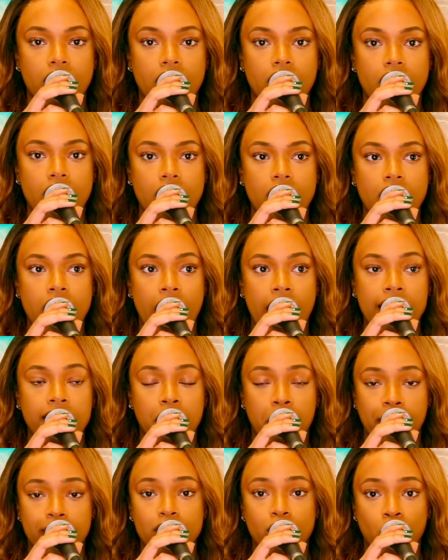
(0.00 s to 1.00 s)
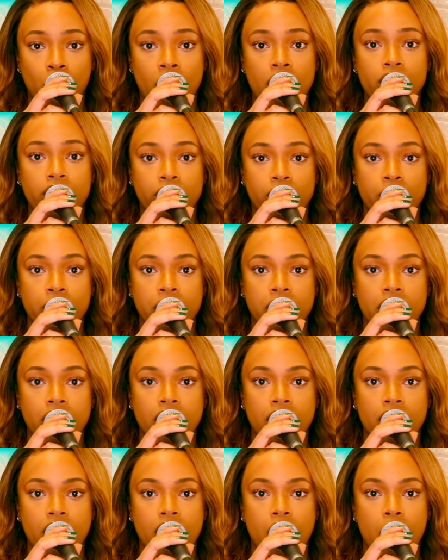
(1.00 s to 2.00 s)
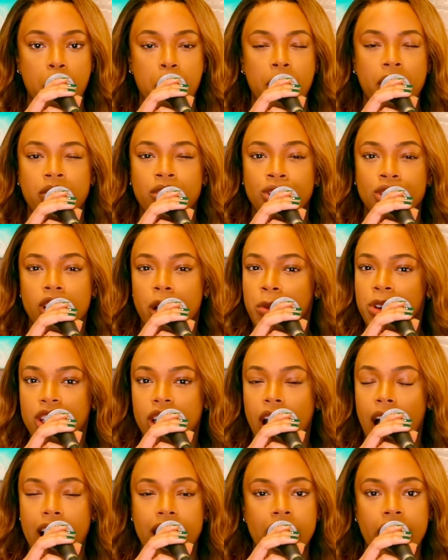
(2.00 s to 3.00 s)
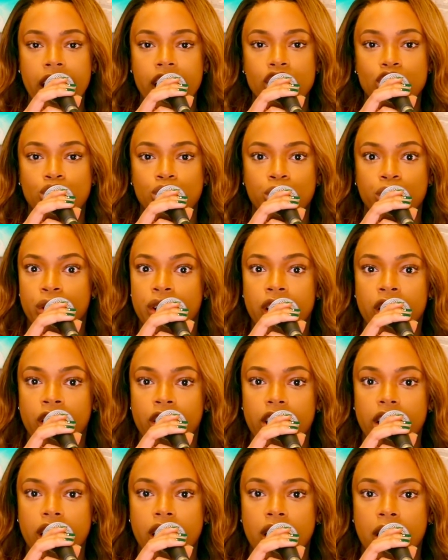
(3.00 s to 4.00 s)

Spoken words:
that I'm about to walk through it, but for some reason I can't trigger it.